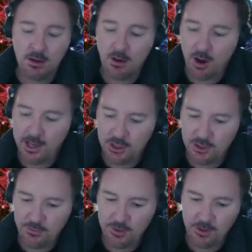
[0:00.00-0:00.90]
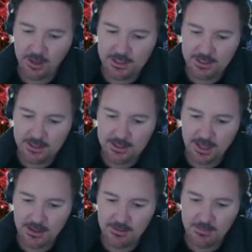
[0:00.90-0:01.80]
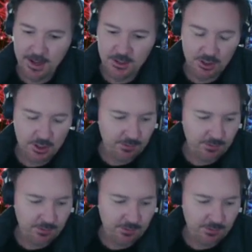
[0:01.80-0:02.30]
high energy footy like he did at the start of the match, and